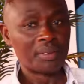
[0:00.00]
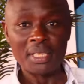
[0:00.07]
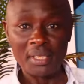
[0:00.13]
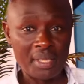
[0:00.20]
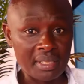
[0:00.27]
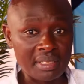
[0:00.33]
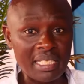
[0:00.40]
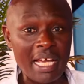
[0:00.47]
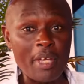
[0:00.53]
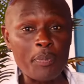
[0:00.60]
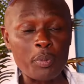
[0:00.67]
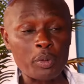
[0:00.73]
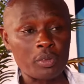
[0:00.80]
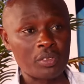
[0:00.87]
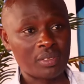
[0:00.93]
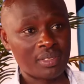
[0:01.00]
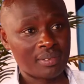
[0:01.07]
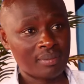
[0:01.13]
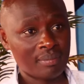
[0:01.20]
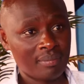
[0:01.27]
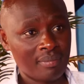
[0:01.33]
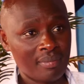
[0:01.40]
The
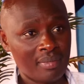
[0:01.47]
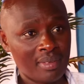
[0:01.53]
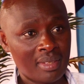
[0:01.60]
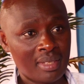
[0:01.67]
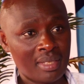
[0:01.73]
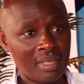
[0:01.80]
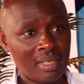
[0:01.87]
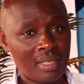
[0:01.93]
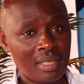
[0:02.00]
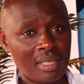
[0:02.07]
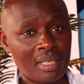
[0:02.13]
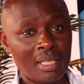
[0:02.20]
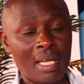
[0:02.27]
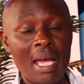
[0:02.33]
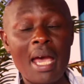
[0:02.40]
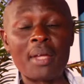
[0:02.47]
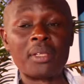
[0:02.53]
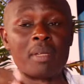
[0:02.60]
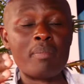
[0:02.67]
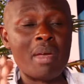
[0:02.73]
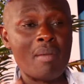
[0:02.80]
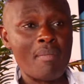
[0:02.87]
disciples. And
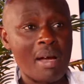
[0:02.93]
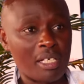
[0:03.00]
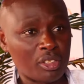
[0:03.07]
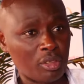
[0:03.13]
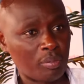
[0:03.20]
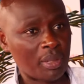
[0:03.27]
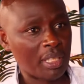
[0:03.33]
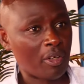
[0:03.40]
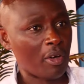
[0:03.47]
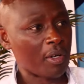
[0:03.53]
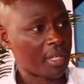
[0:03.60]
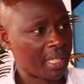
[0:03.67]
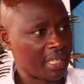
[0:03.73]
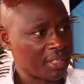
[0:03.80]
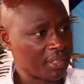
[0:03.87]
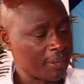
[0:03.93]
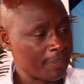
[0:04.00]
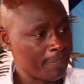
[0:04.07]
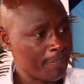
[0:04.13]
the members of the congregation.